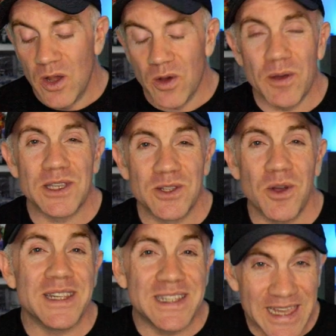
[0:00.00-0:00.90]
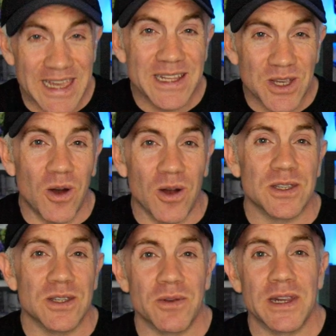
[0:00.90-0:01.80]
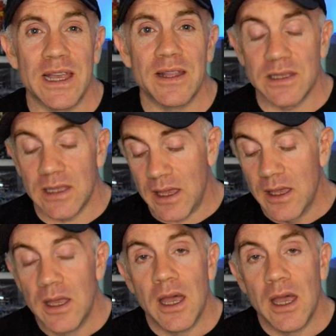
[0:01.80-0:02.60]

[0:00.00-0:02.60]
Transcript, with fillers: Although it's not a detox, I don't want to get into that.